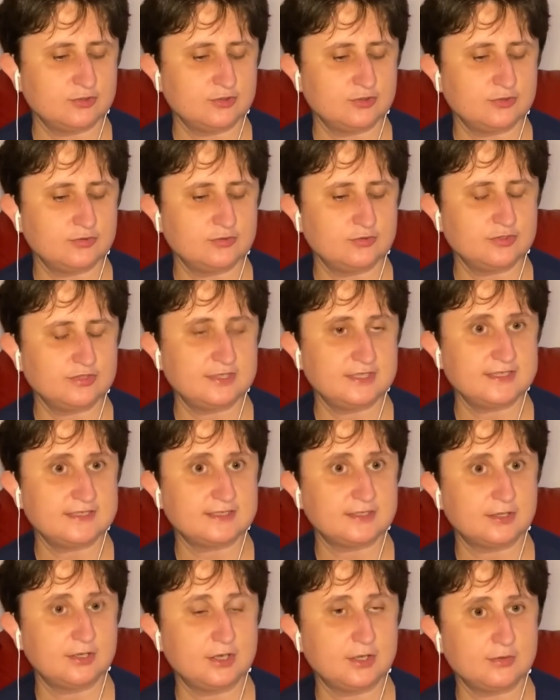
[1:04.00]
to
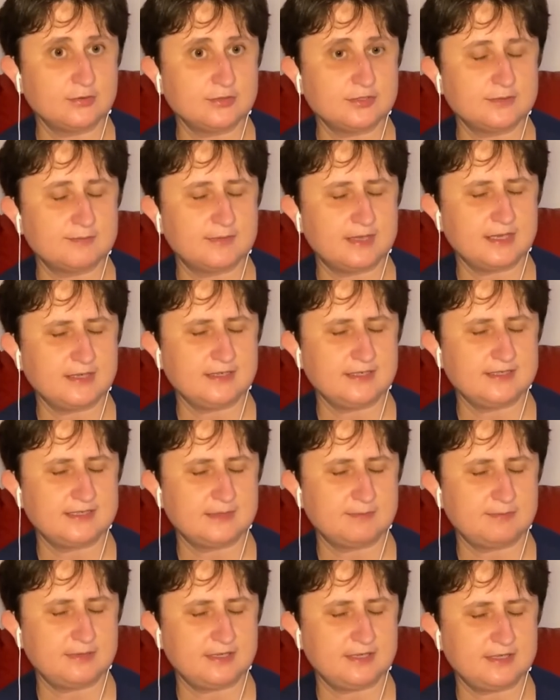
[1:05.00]
disclose my
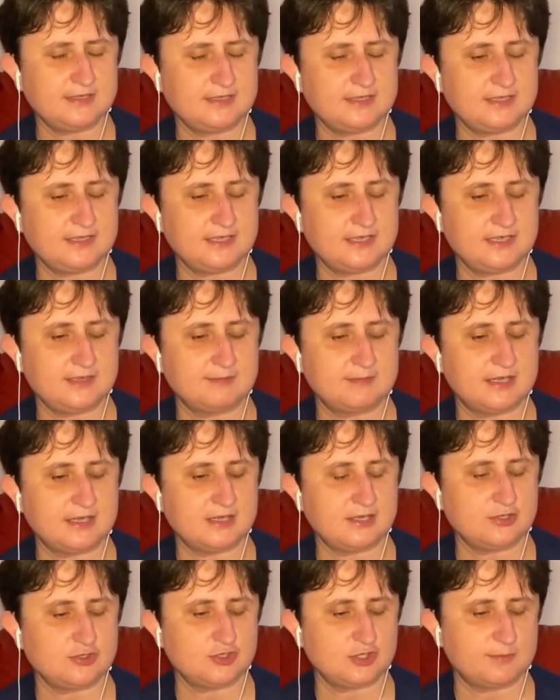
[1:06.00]
disability in
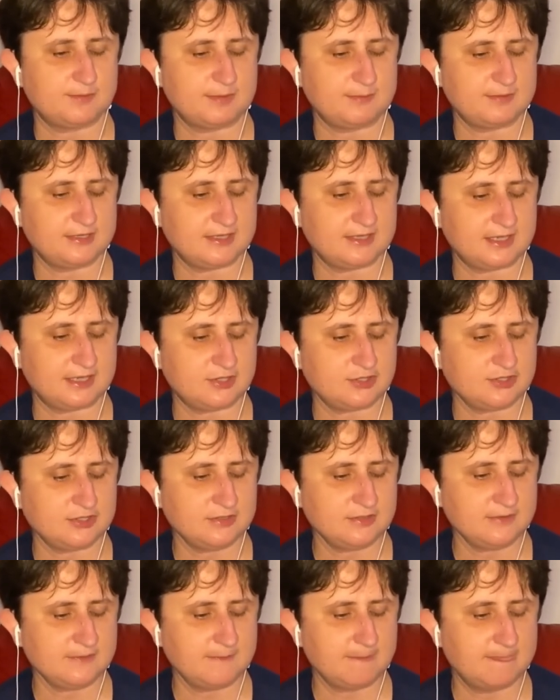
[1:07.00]
my job
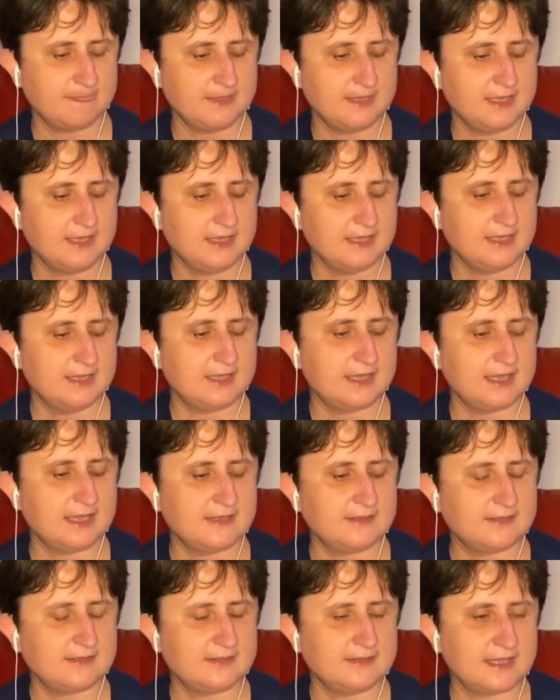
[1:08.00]
application.
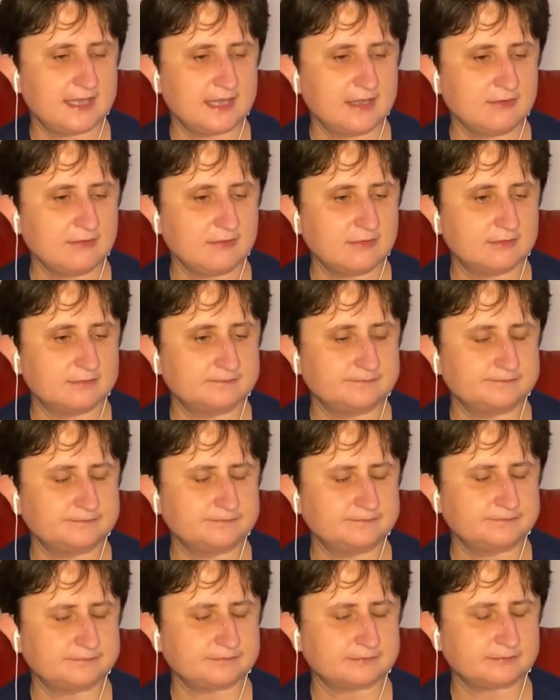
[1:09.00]
And now
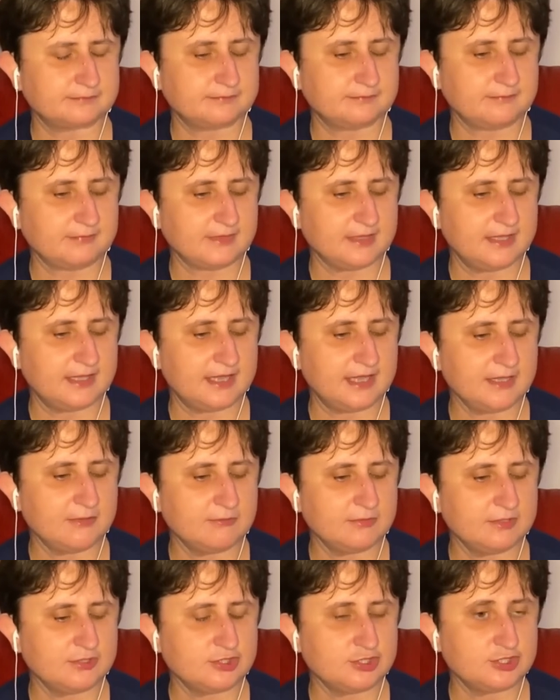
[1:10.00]
I
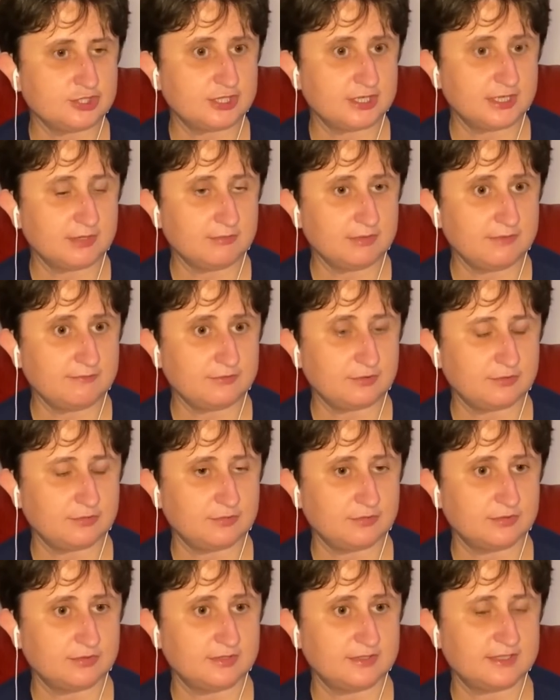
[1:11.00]
will share with
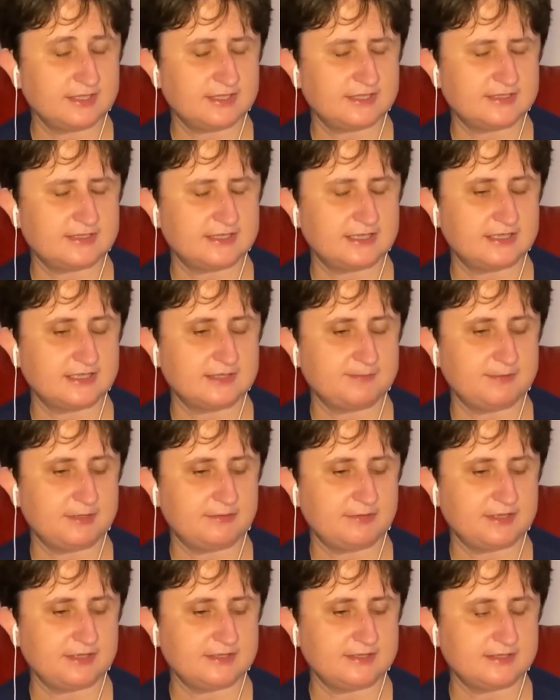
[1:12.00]
you these
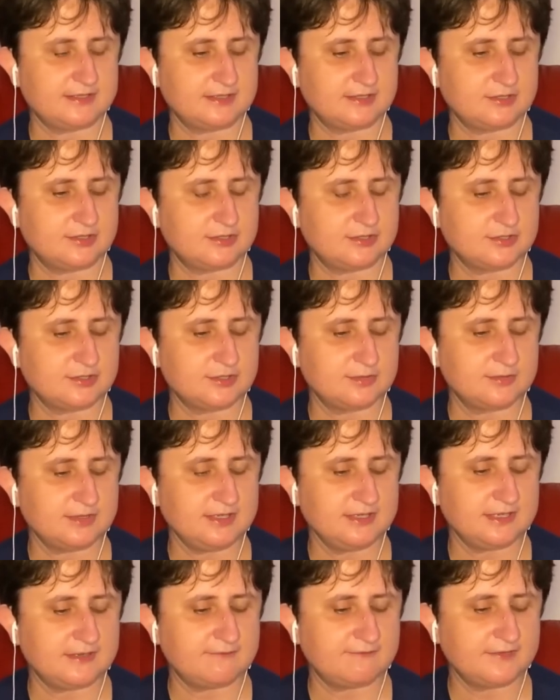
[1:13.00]
experiences. So,
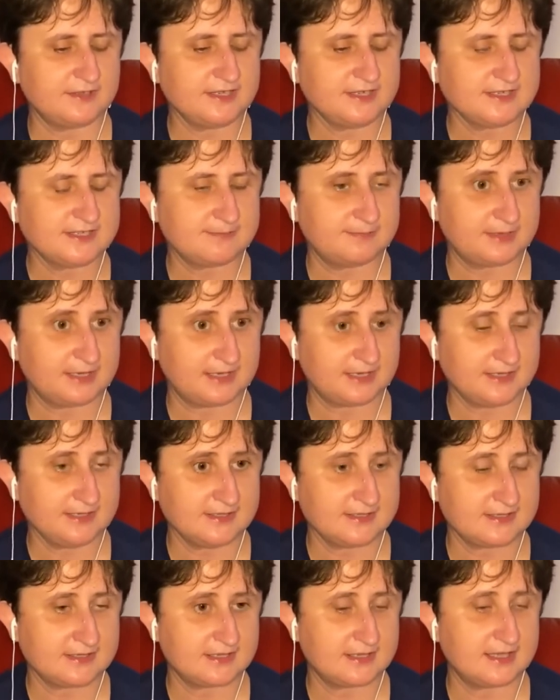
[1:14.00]
in the first
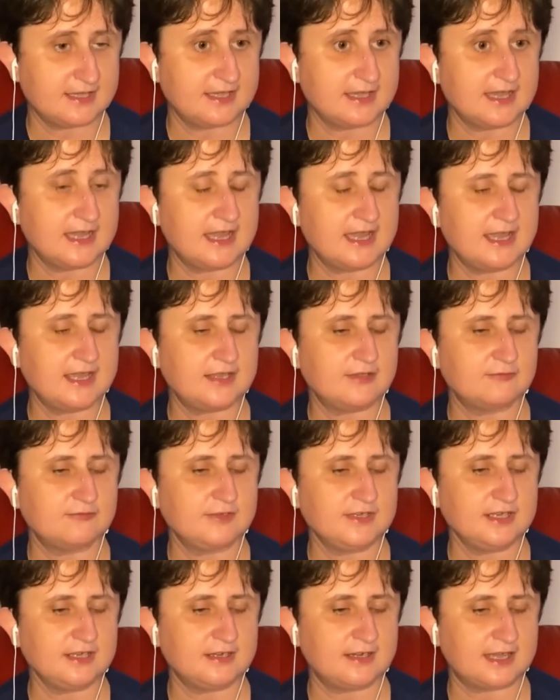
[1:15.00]
place, I
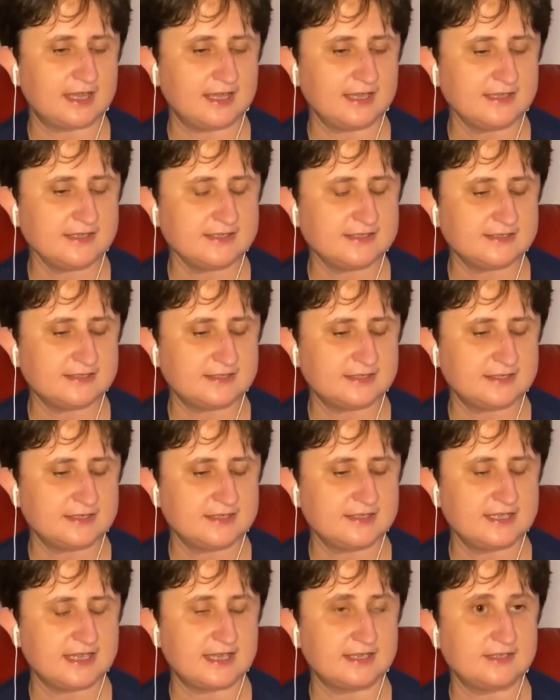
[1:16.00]

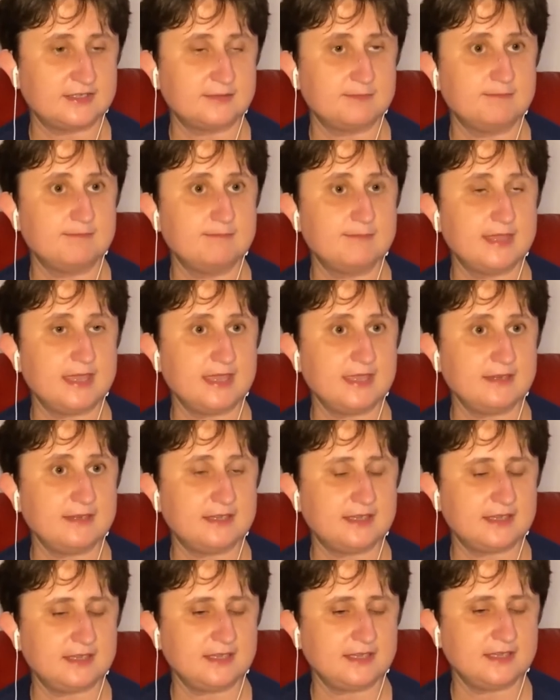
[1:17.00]
realized that
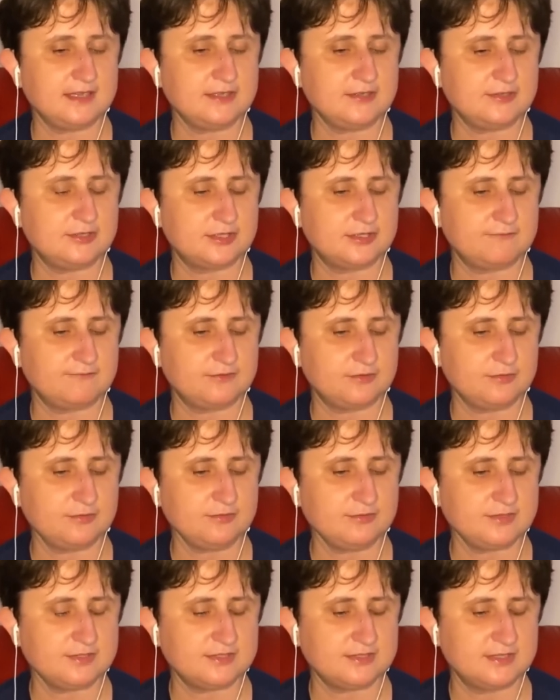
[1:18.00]
many
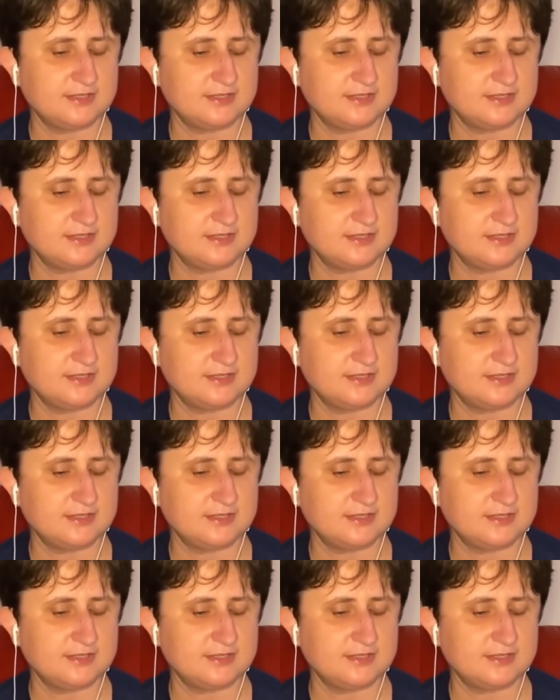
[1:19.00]
interviews